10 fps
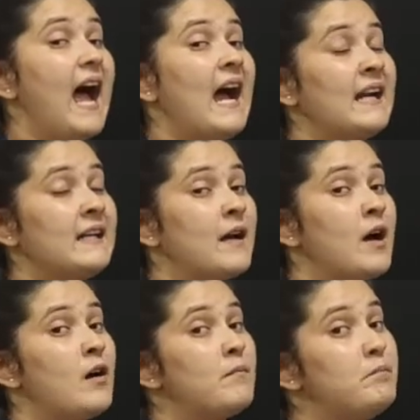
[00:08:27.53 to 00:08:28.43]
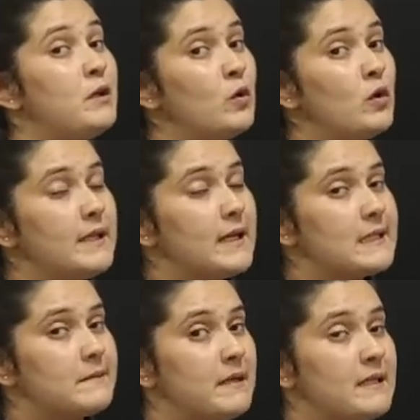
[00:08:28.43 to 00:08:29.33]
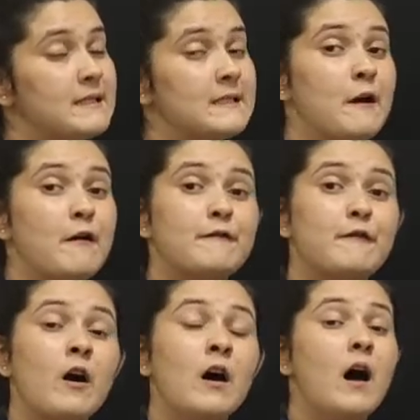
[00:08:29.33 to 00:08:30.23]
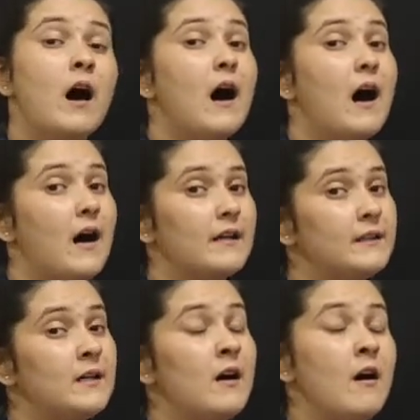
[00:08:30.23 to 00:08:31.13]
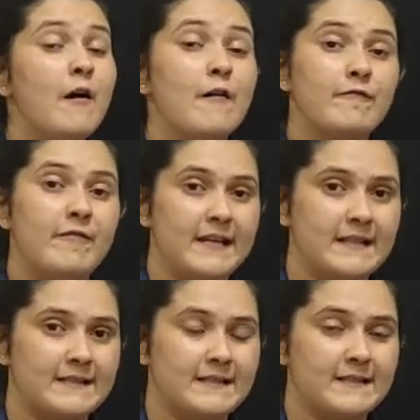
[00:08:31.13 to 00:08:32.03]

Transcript: and blue dustbins for other waste.